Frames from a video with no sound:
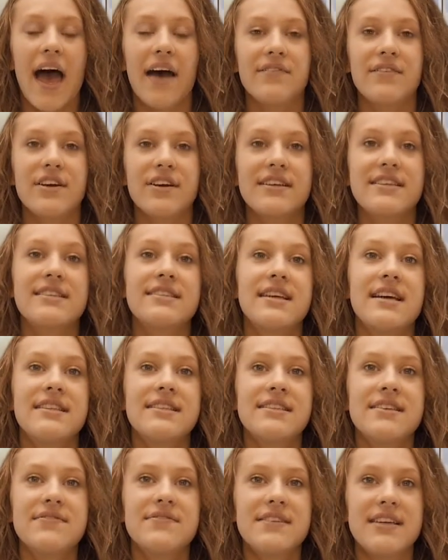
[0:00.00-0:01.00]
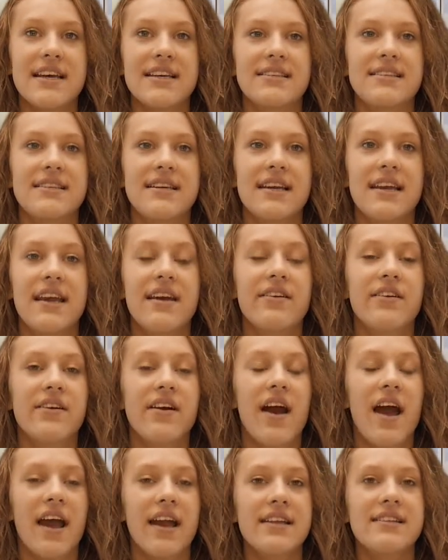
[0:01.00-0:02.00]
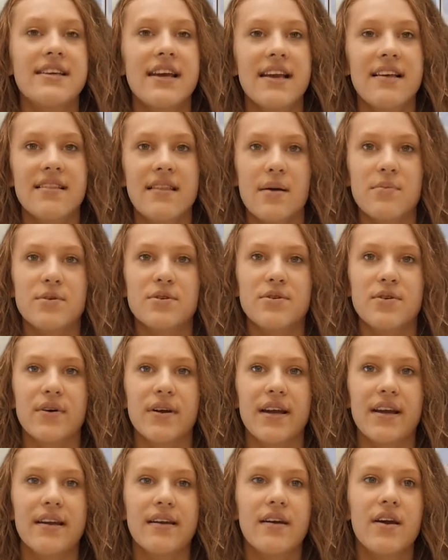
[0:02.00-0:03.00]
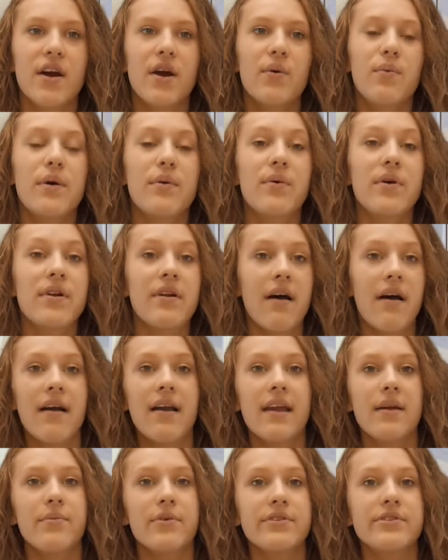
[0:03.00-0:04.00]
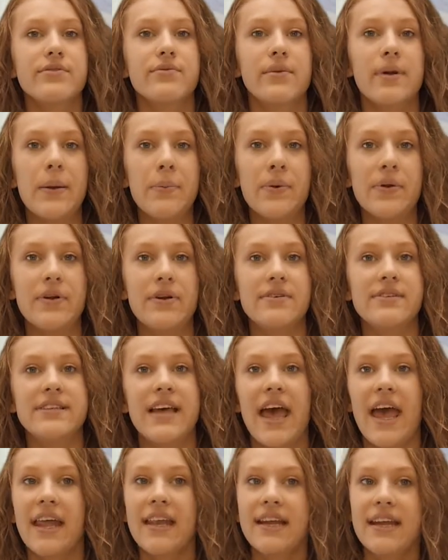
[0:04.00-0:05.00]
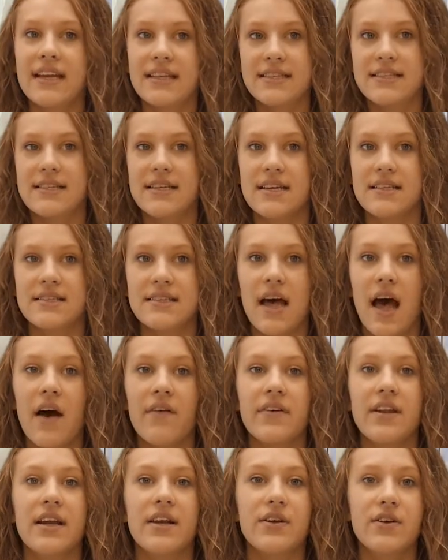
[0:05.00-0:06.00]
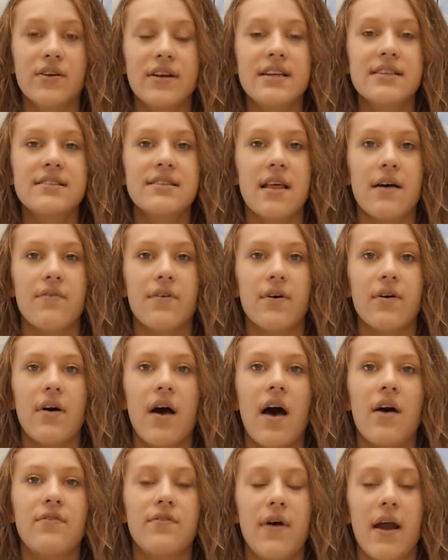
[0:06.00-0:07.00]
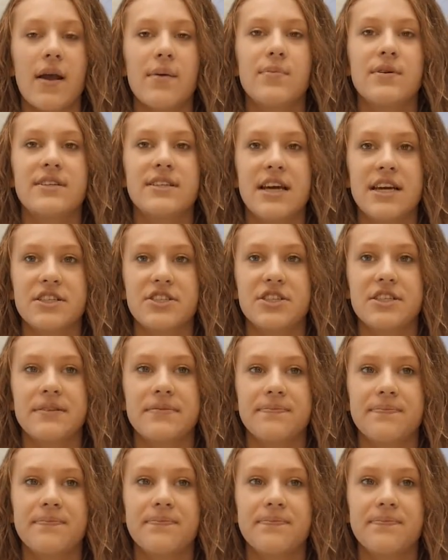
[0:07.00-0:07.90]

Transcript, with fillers: After extensive testing in our high-tech laboratory, we were not able to reproduce any instance of an increased level of fire protection.